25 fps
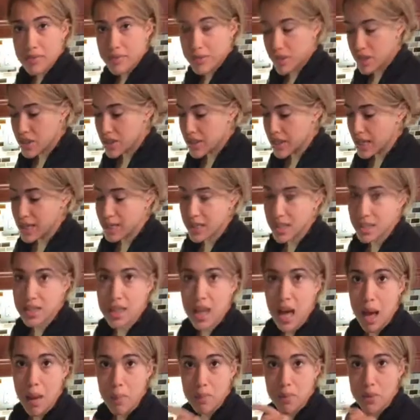You take the
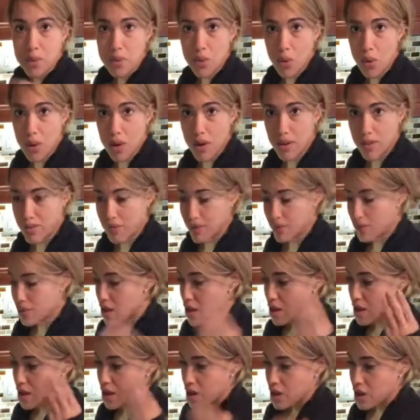tops off.
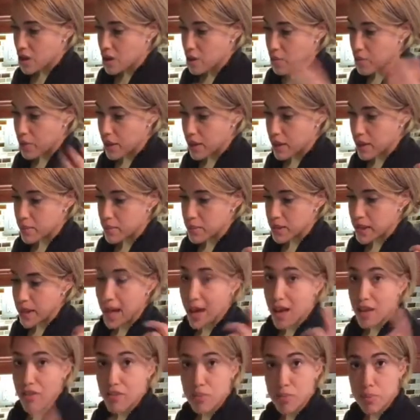You break them in
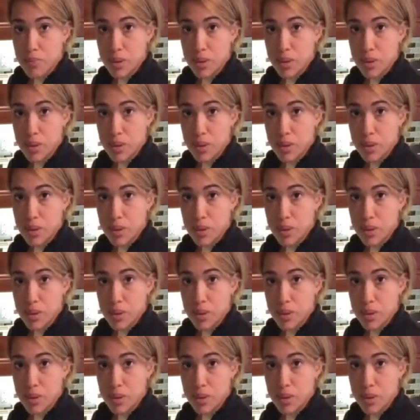half,